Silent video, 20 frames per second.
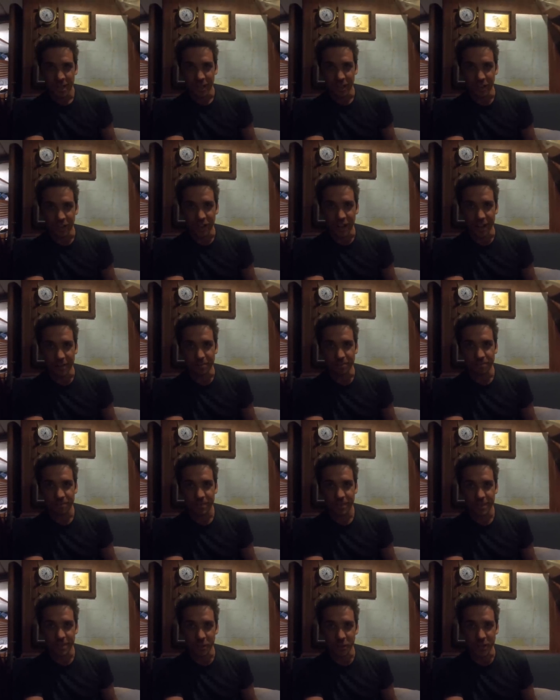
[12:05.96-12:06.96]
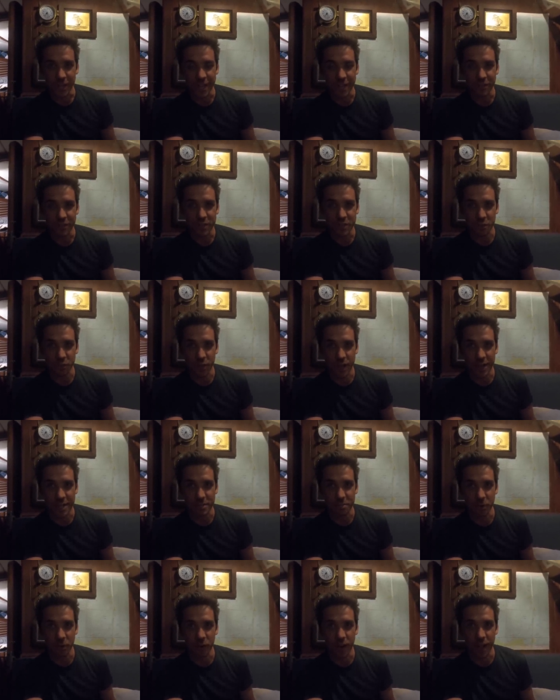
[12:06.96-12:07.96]
Alright, so in an effort to
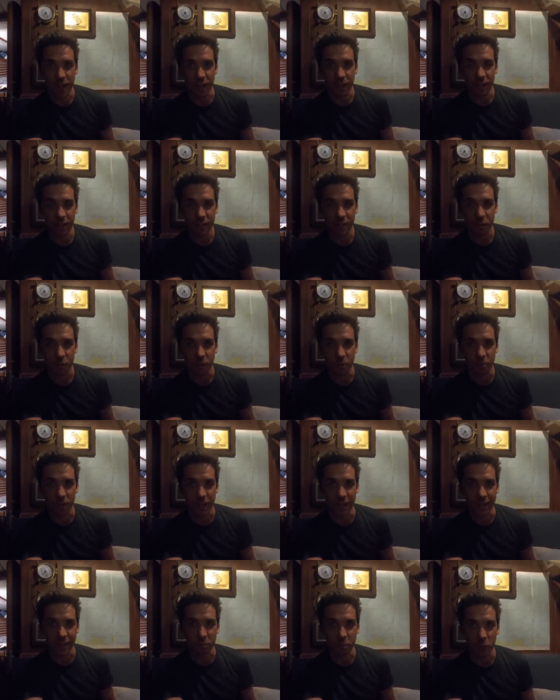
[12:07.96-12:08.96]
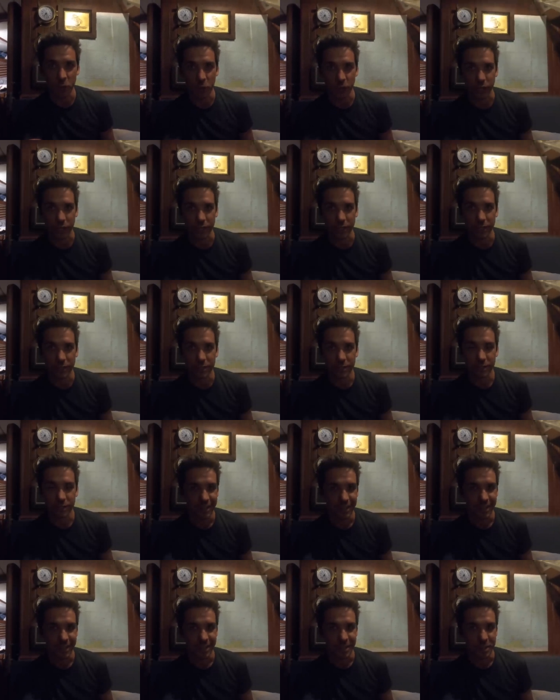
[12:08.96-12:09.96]
raise morale, we're playing poker.
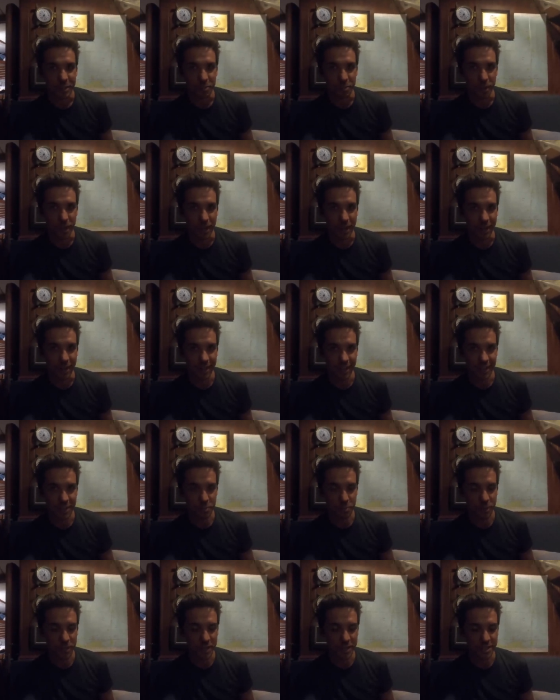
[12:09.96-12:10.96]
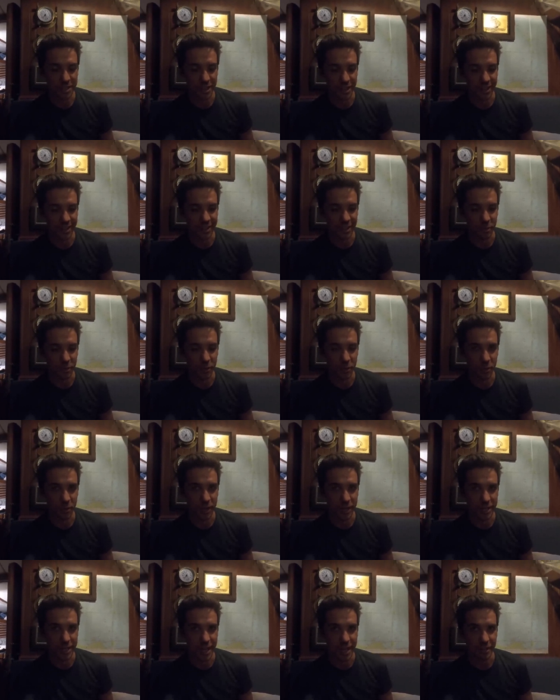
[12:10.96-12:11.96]
But it's been decided that we all
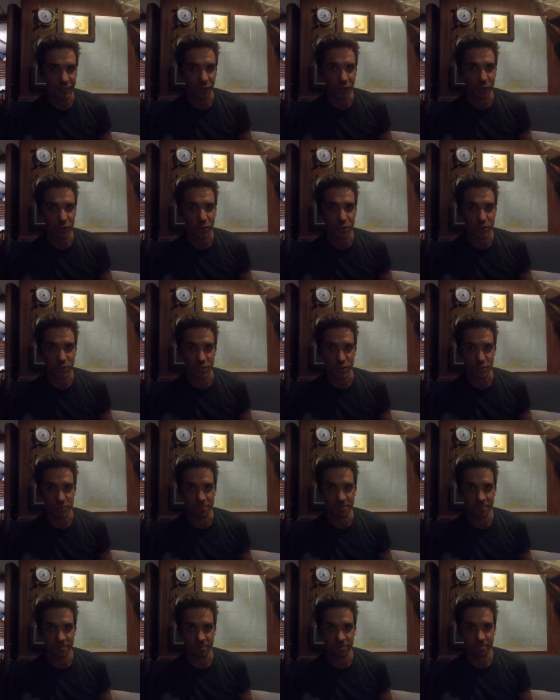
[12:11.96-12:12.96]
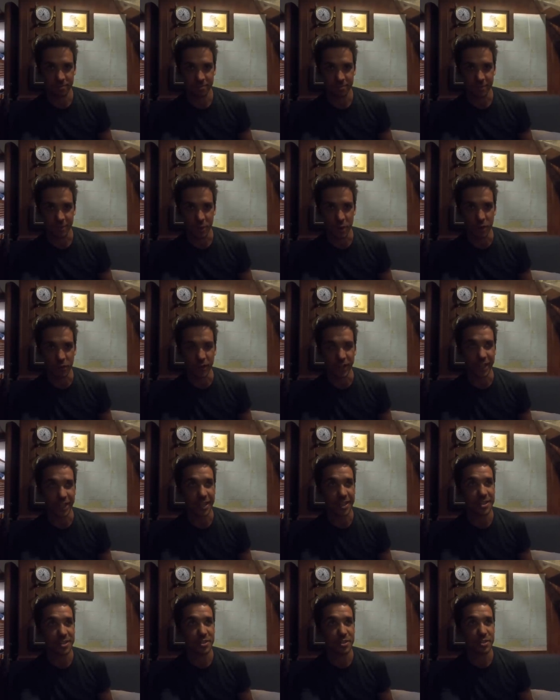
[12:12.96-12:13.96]
need to have a costume of at
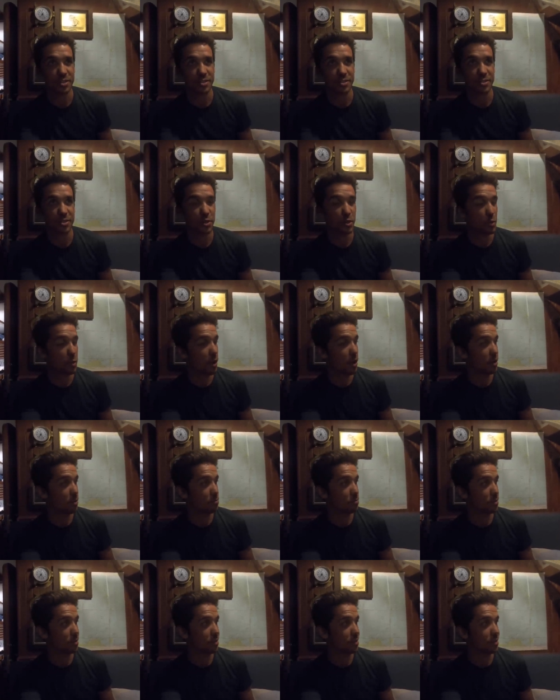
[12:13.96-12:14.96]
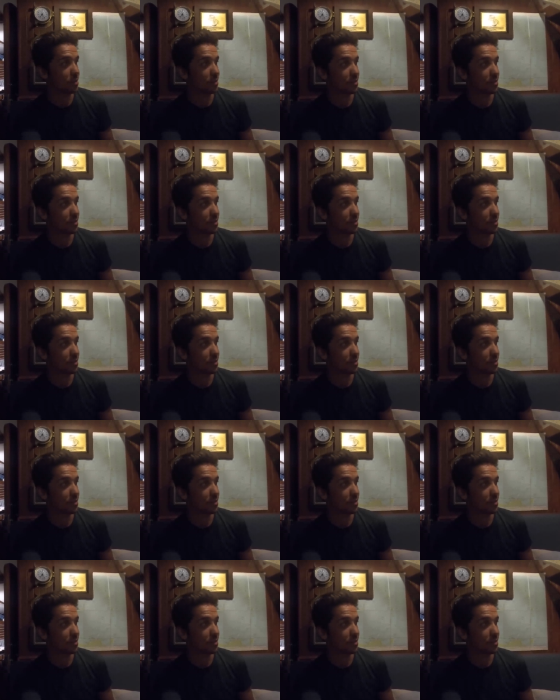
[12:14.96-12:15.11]
least two items